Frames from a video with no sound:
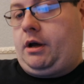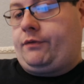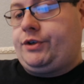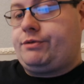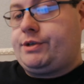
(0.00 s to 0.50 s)

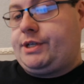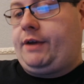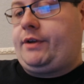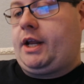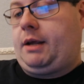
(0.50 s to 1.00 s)
I've just
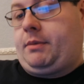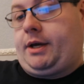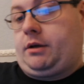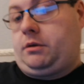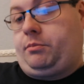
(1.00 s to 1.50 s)
received an
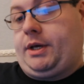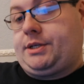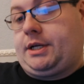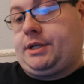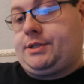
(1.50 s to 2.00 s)
email
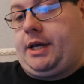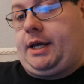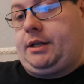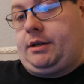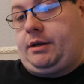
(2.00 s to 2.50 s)
basically
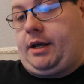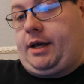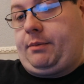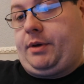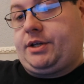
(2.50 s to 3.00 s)
saying,
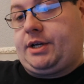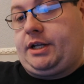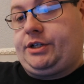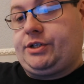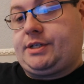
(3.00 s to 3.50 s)

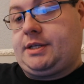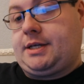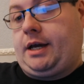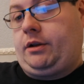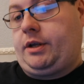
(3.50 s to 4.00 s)
basically just
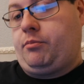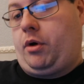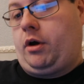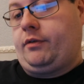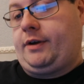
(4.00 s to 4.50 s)
entitled
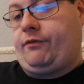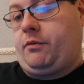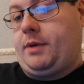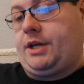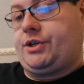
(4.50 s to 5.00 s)
Important
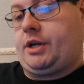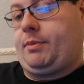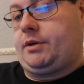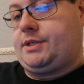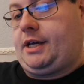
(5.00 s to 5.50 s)
Information
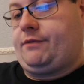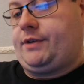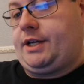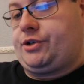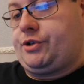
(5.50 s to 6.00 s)
About
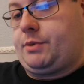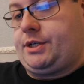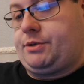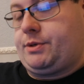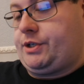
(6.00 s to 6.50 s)
TFNation
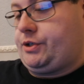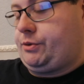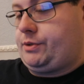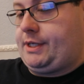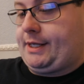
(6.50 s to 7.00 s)

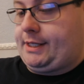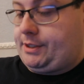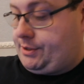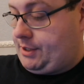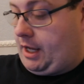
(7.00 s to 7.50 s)
2022
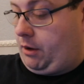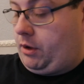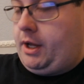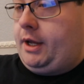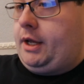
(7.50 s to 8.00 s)
Tickets. Now,
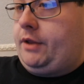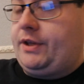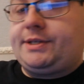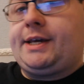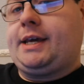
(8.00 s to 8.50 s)

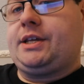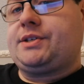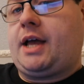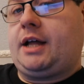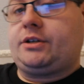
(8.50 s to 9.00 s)
the
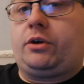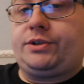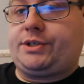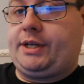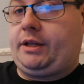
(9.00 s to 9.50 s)
tickets aren't on
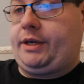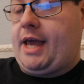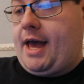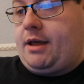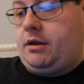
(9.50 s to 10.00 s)
sale
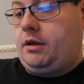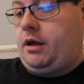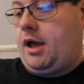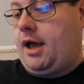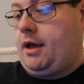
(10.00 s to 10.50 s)
yet.
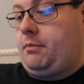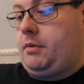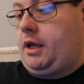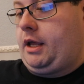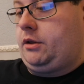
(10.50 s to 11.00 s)

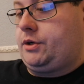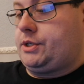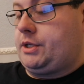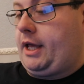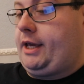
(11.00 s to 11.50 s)
It
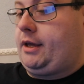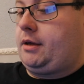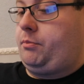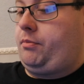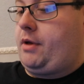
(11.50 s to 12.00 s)
looks
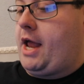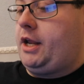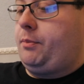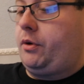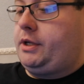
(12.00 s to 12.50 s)
like
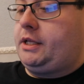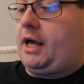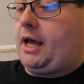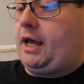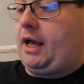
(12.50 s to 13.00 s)
anybody
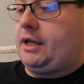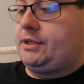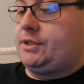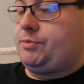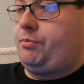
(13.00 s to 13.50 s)
that
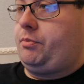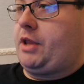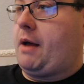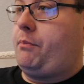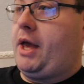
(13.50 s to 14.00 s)
has
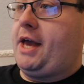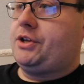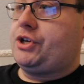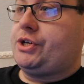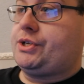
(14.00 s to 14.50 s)
that
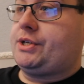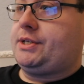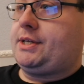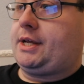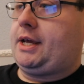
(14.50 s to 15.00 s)
purchased a
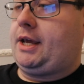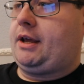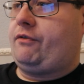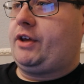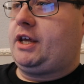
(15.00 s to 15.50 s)
ticket,
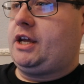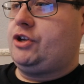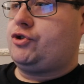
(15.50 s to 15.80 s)
I think in